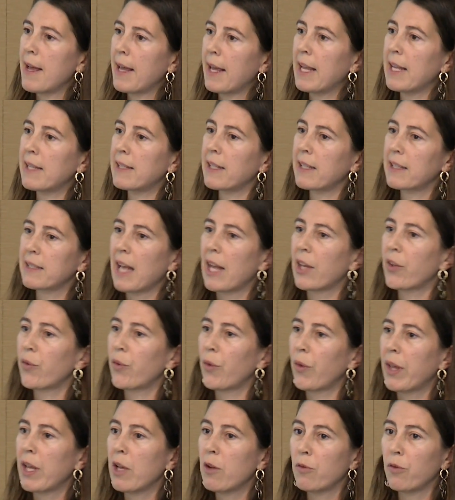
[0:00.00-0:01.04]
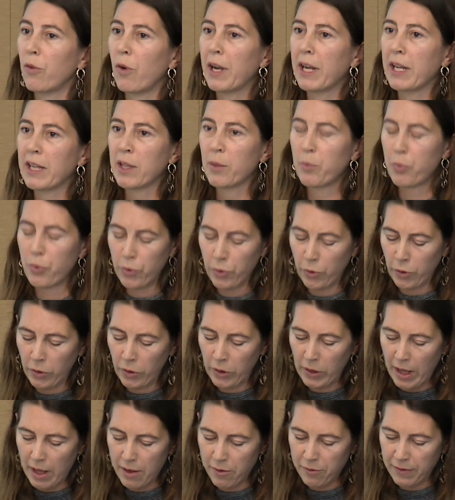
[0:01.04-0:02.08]
He successfully avoided the
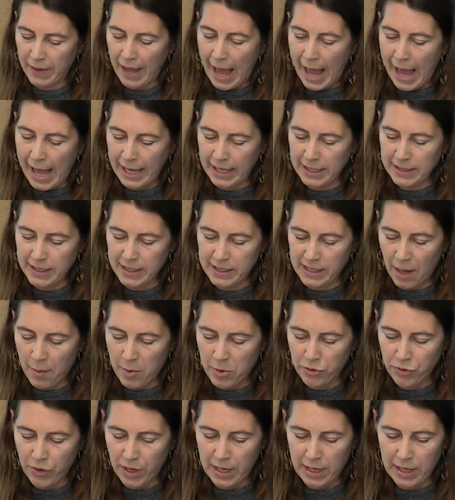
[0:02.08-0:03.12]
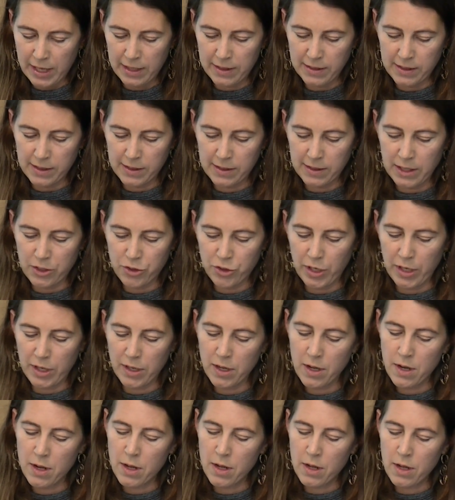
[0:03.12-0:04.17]
pool of gangs and demonstrated his
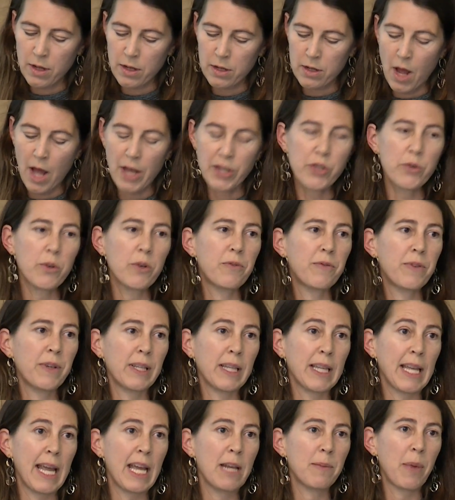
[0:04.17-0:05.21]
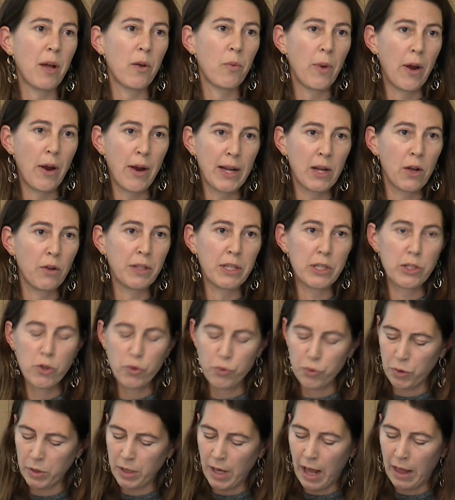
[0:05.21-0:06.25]
decision not to affiliate by wearing only
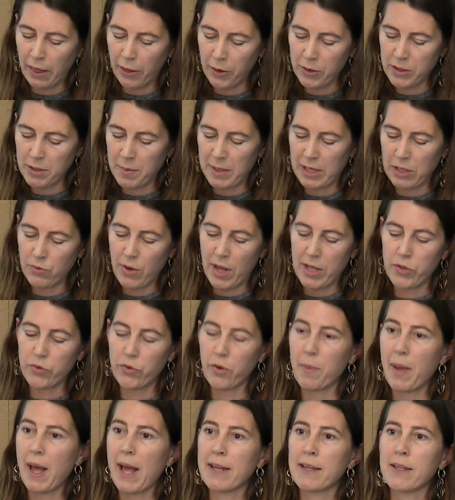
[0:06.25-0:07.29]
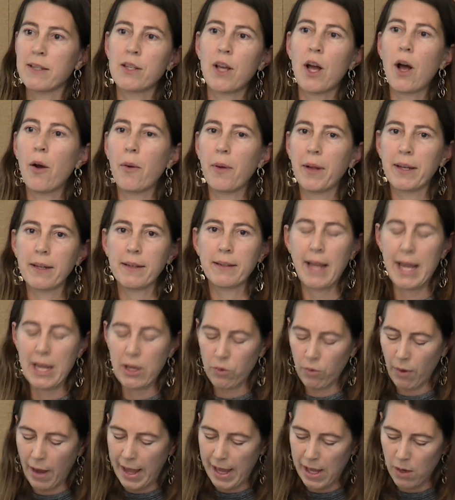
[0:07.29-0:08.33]
neutral colors. I mean, he dressed from head to toe in
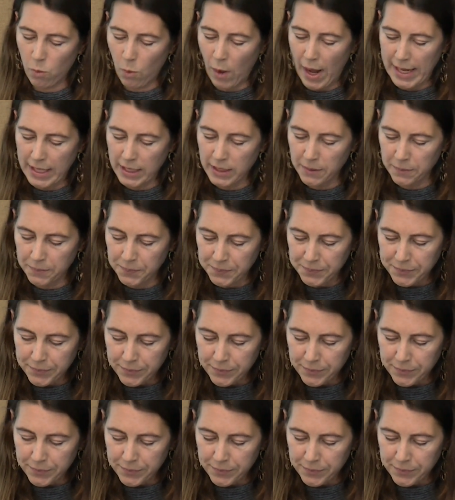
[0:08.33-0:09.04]
light gray and white.